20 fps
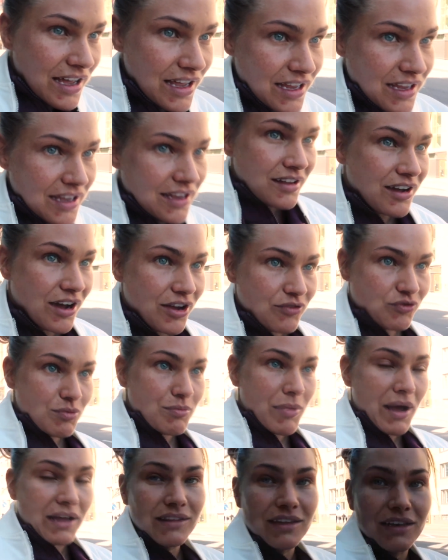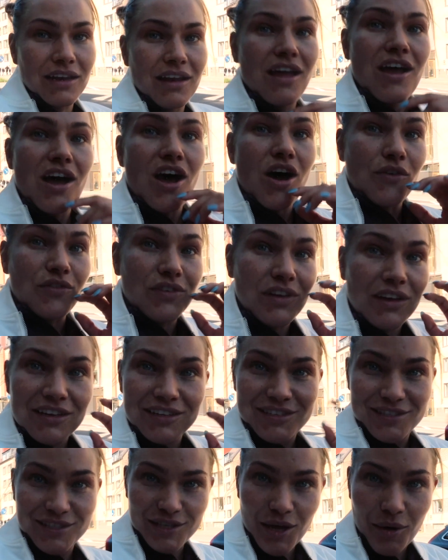I got reminded of
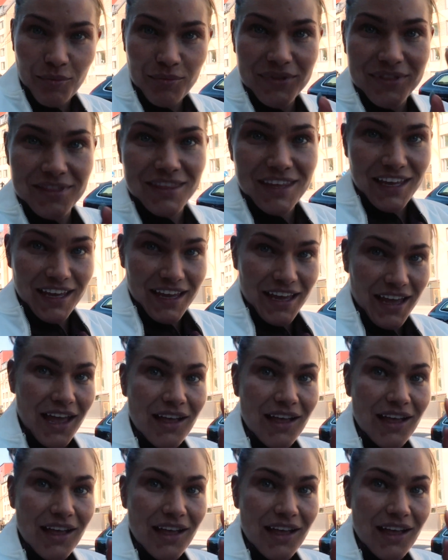something